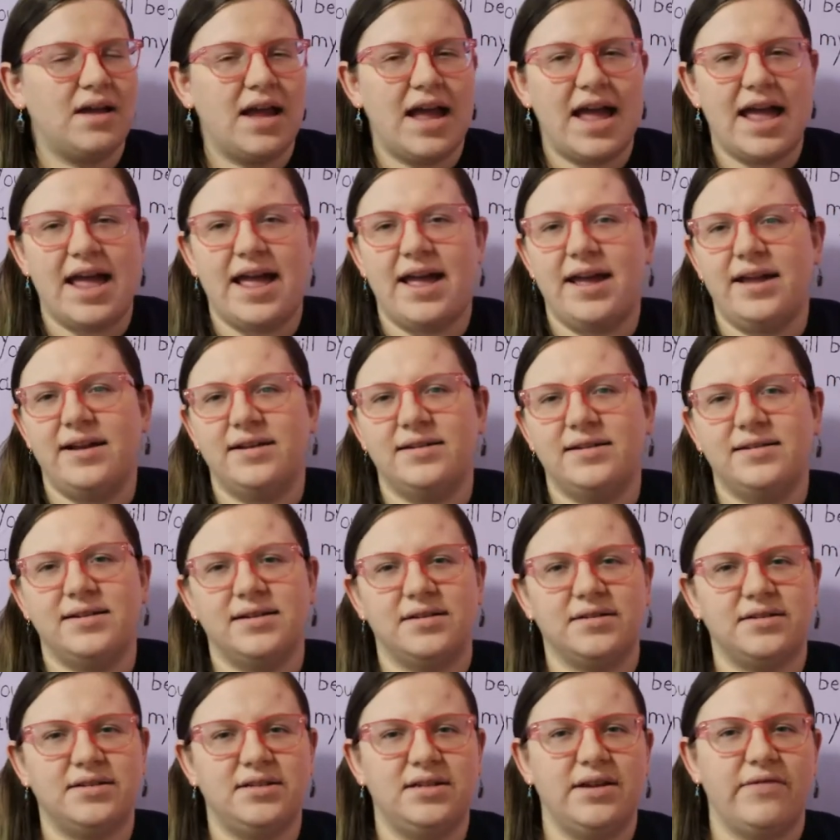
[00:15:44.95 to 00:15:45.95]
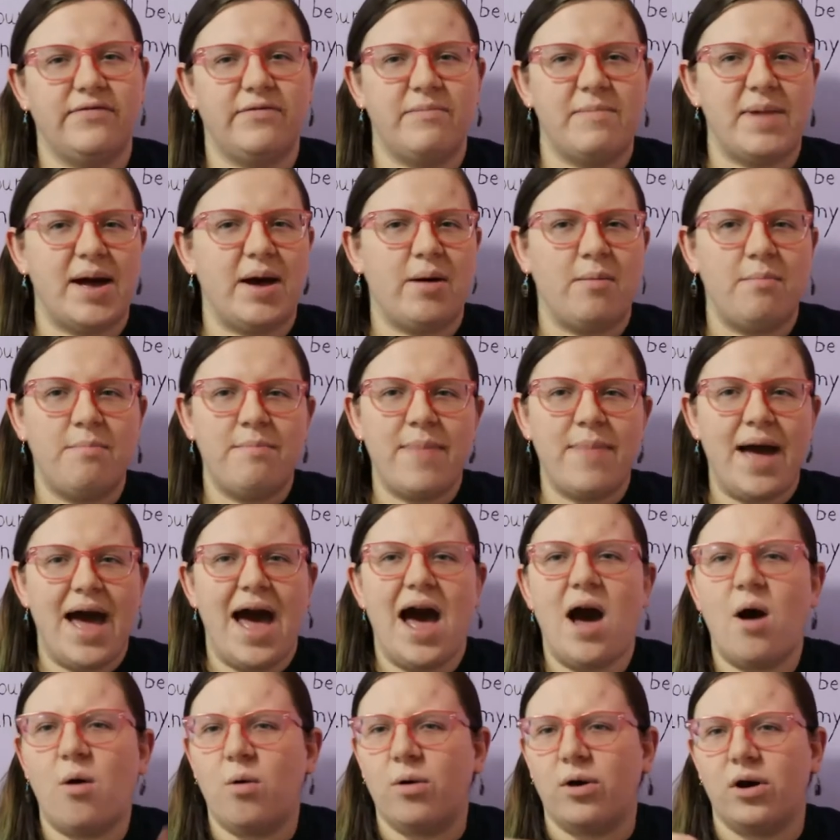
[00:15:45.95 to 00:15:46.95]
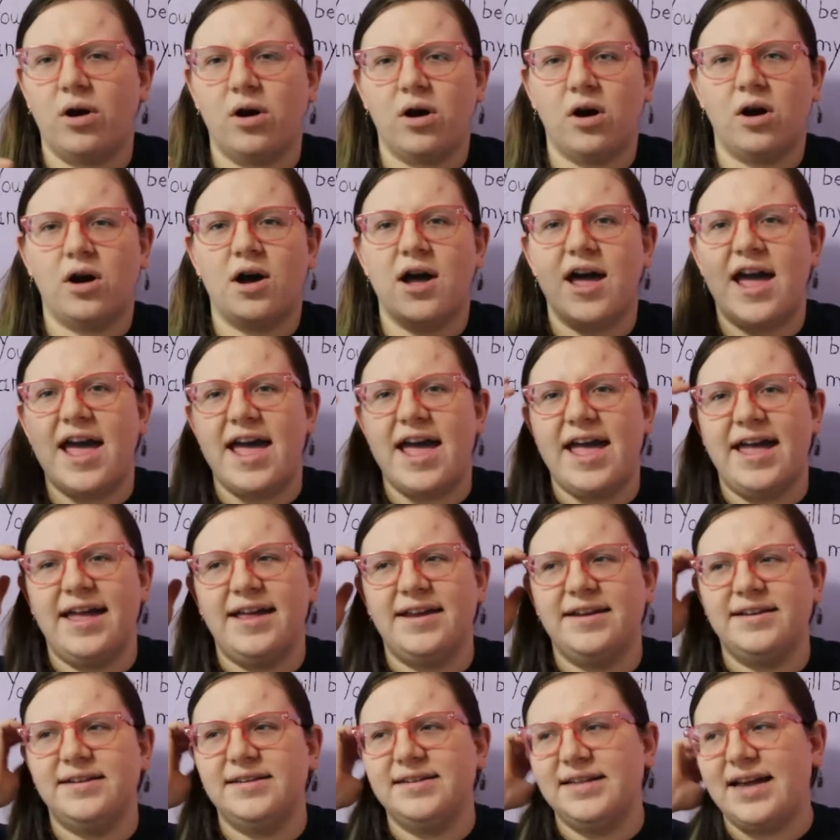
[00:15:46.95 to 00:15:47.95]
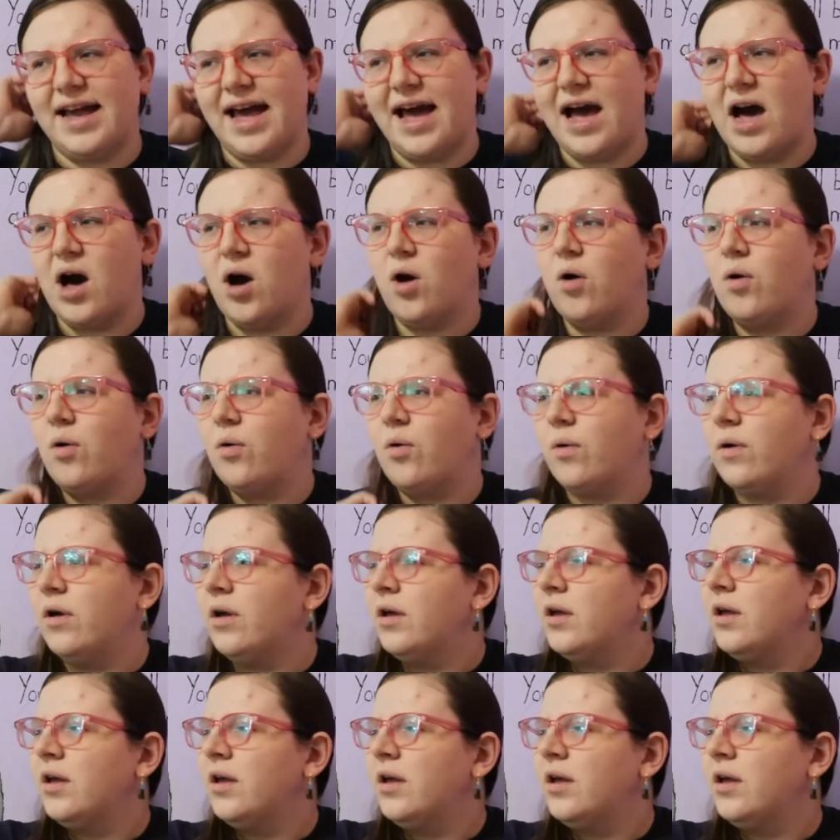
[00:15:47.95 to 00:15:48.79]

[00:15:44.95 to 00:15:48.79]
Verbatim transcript: And there's stuff about power and how